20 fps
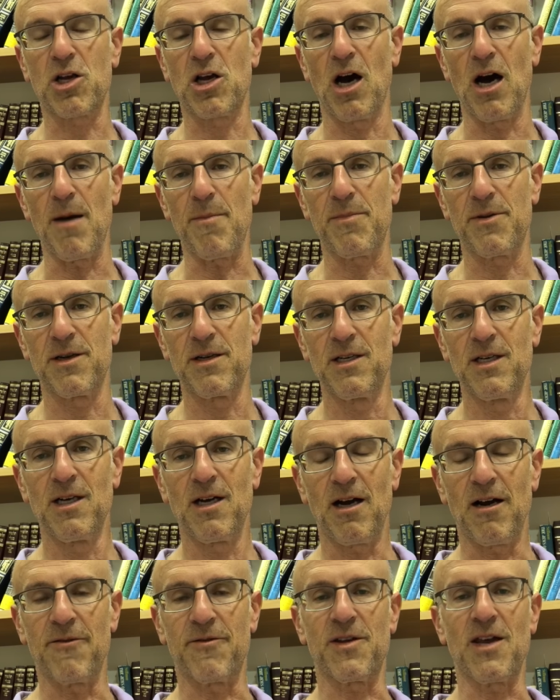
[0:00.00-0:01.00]
cup
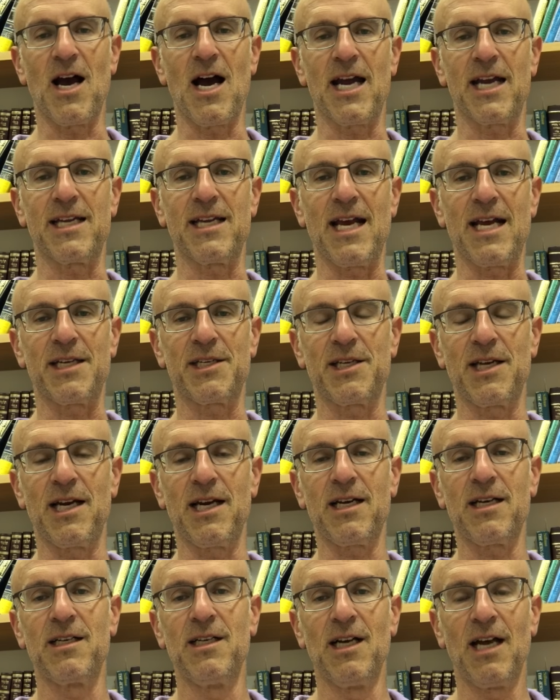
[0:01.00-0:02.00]
of yayin
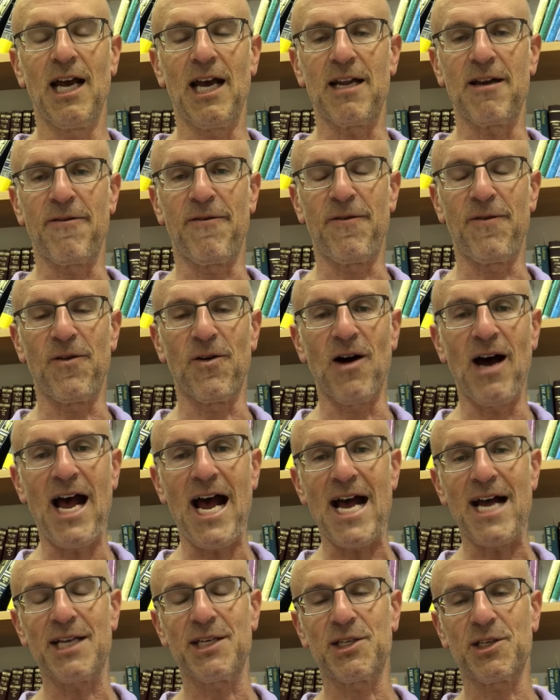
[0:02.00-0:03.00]
nesech and a
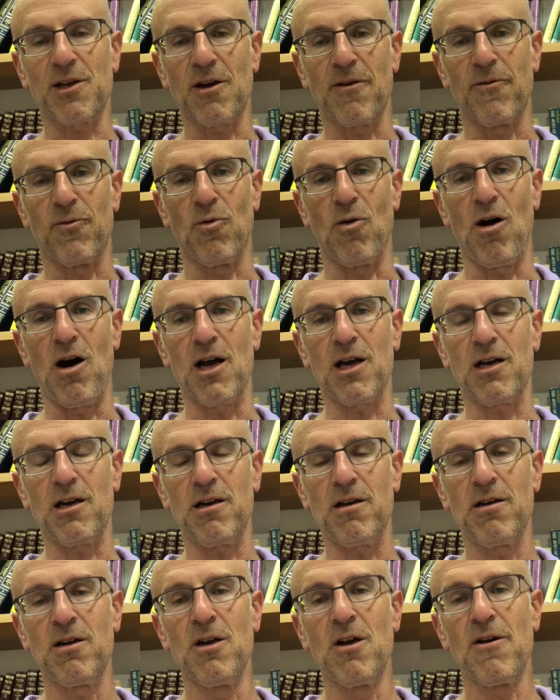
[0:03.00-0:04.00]
flask of
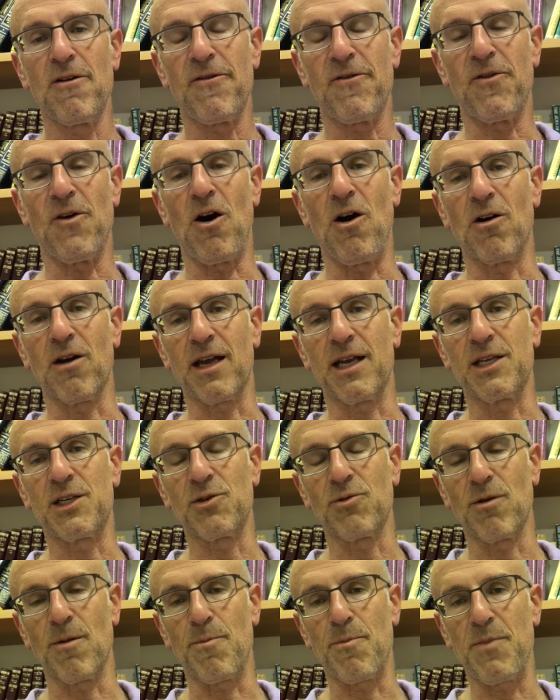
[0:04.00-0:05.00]
water fall
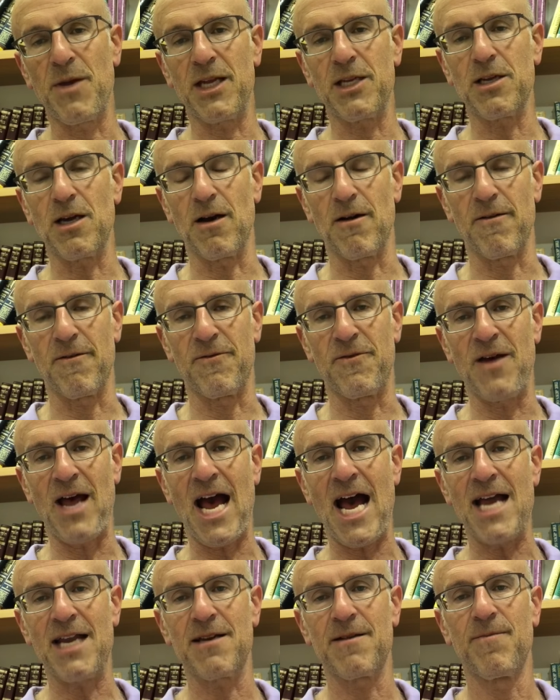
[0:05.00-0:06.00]
into a
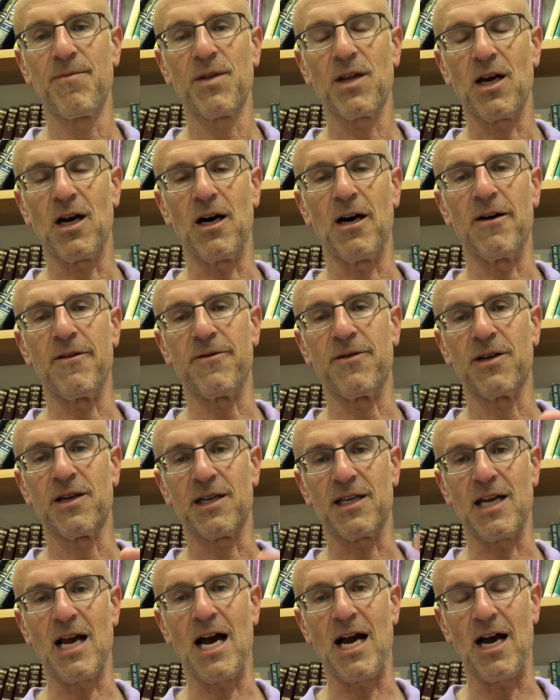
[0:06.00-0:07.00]
vat of
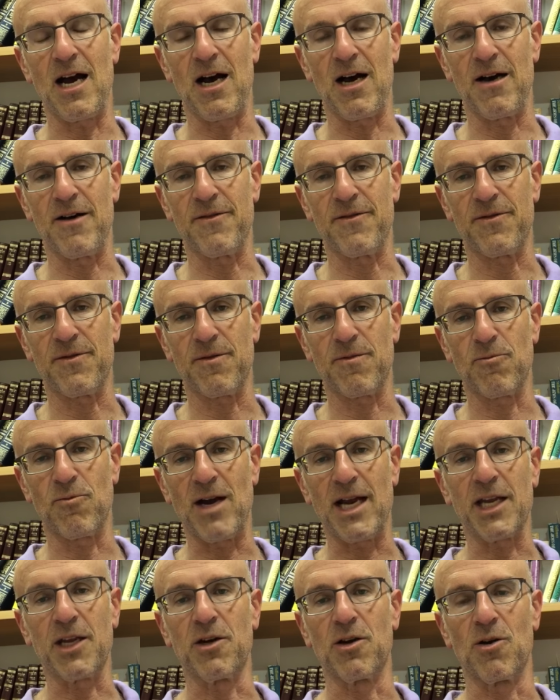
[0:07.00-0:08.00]

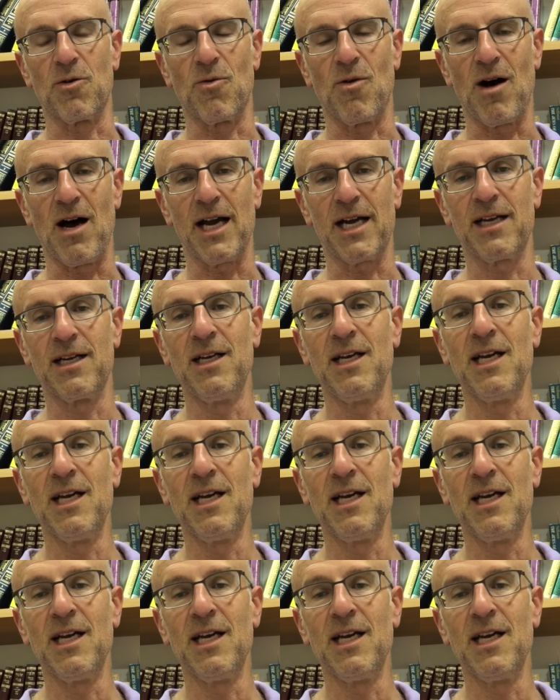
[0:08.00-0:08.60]
regular wine.